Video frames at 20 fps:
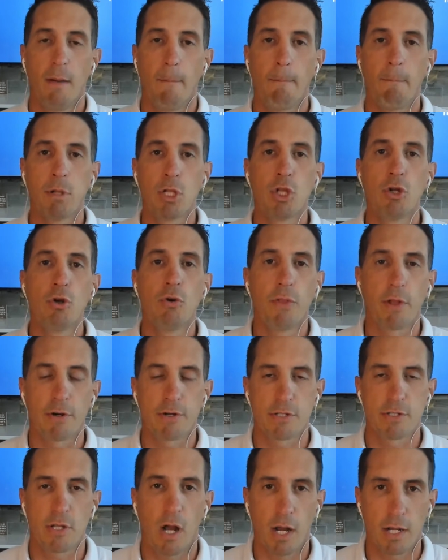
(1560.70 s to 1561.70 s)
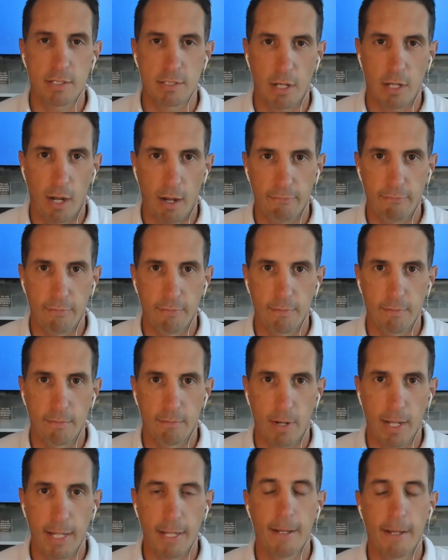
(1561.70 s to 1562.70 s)
blew their socks off,
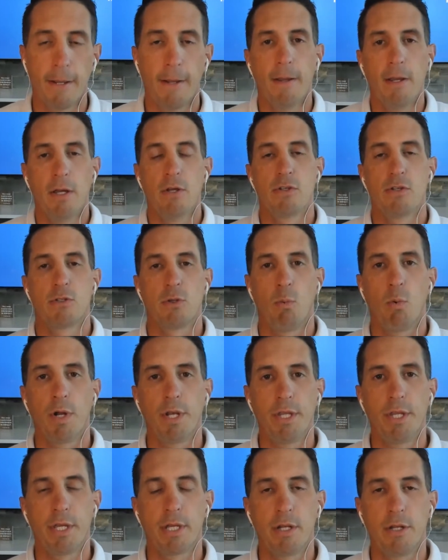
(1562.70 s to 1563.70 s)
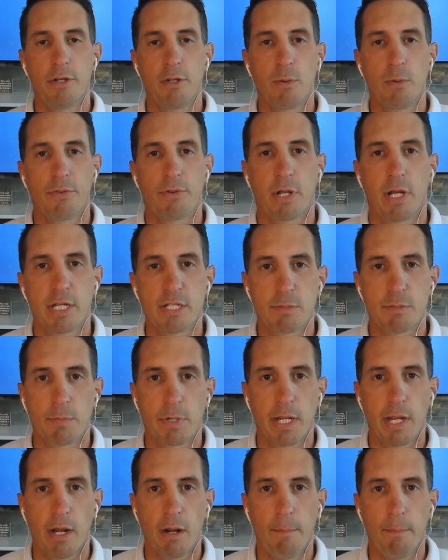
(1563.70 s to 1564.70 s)
right? So what are you going to do with your customer
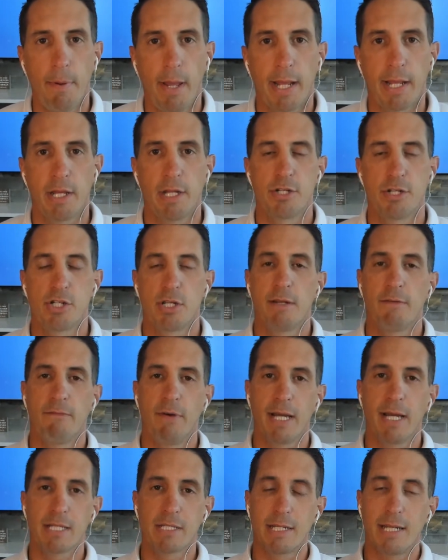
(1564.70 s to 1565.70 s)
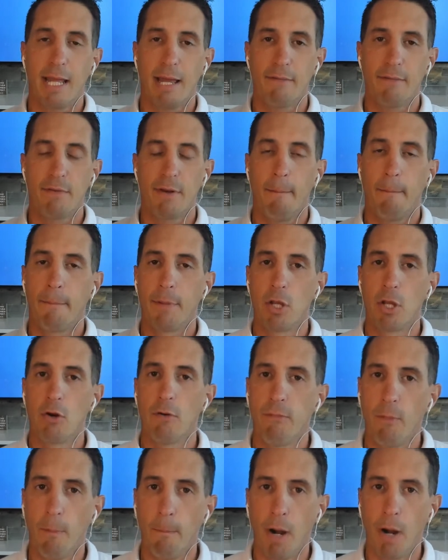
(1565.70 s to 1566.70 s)
care package? Invest in having a
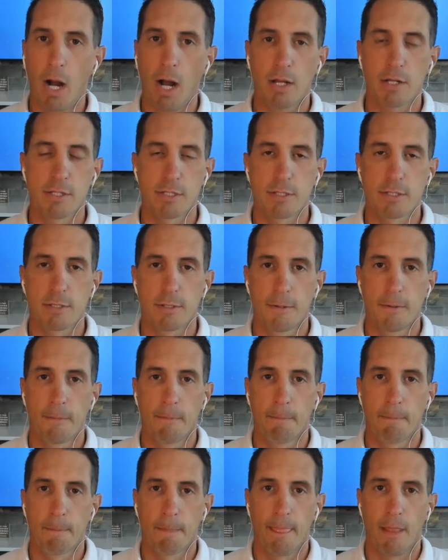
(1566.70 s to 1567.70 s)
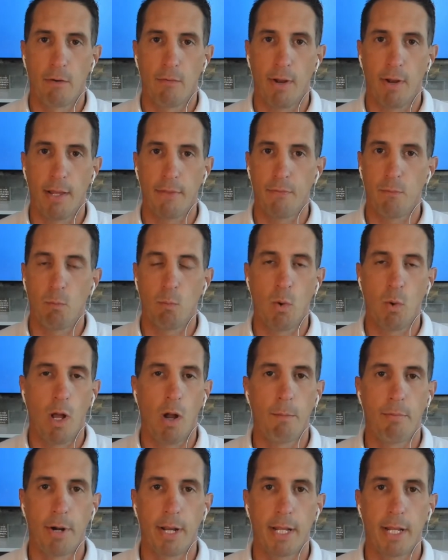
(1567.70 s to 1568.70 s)
beautiful box, right?
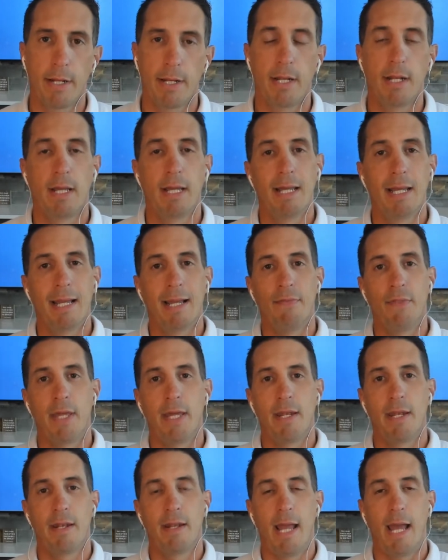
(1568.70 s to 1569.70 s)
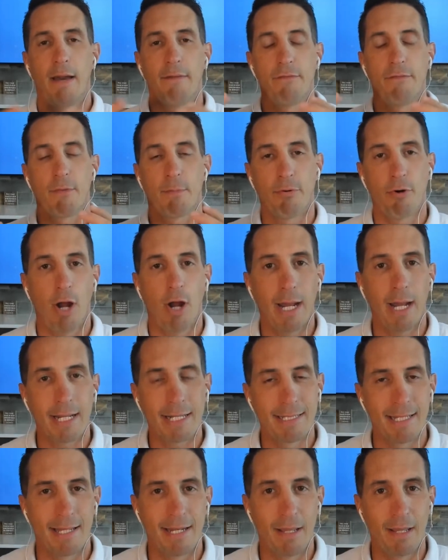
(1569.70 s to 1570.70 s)
Well branded, and then have your
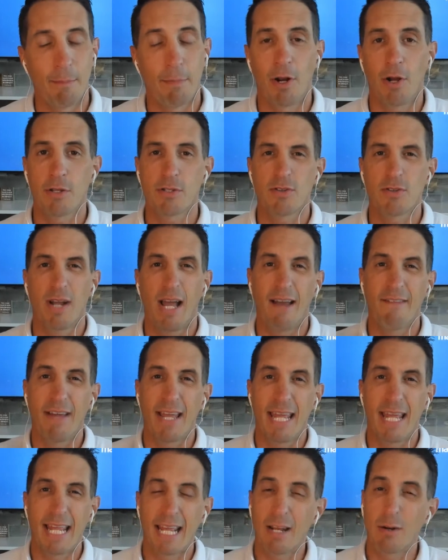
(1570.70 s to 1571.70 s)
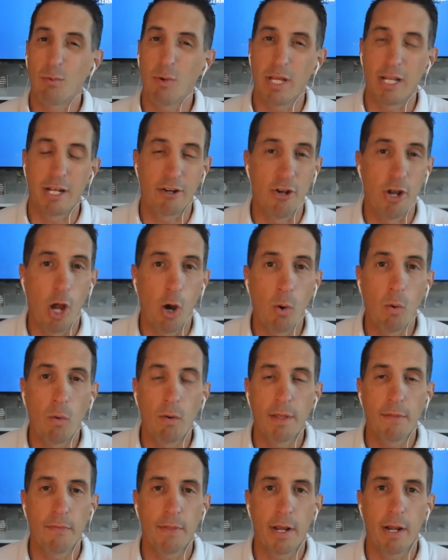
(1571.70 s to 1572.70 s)
product in it, but also have a handwritten note
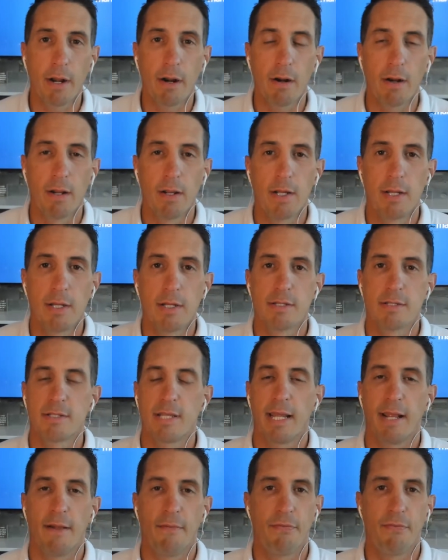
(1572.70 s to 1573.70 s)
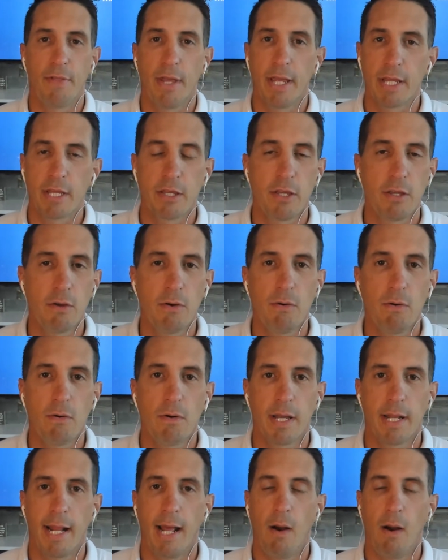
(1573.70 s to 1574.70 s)
in there saying thank you
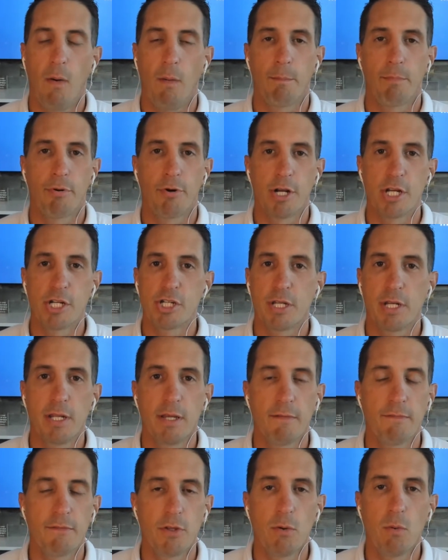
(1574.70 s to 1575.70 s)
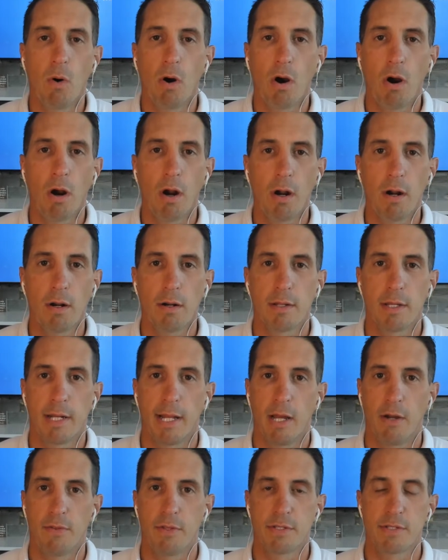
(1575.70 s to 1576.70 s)
and how appreciative you are and
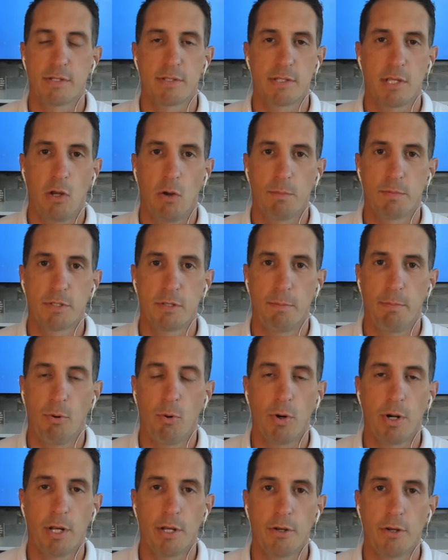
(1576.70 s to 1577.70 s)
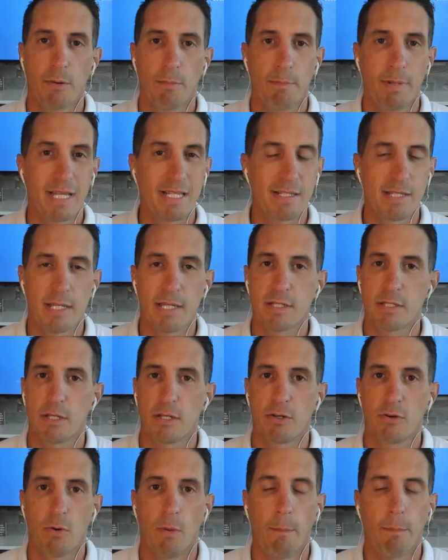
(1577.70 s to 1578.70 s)
how this has helped supported your business
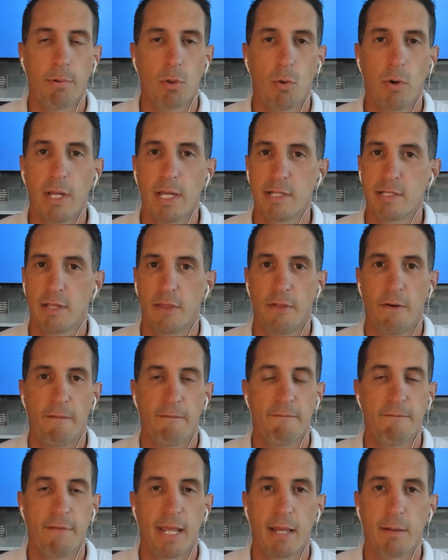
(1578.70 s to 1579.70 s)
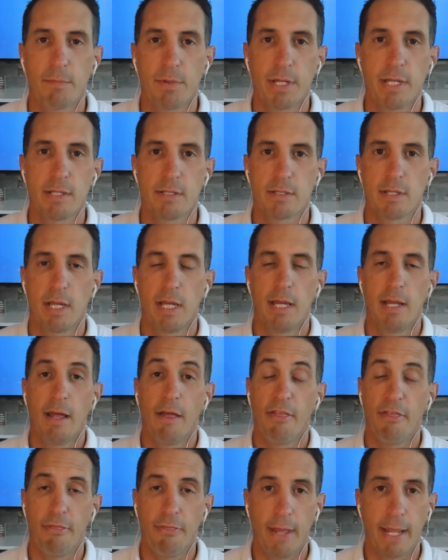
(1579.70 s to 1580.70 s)
and your employees and their families.
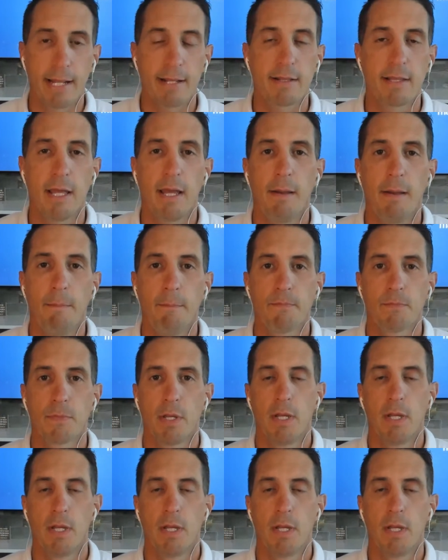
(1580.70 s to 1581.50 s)
Thank them.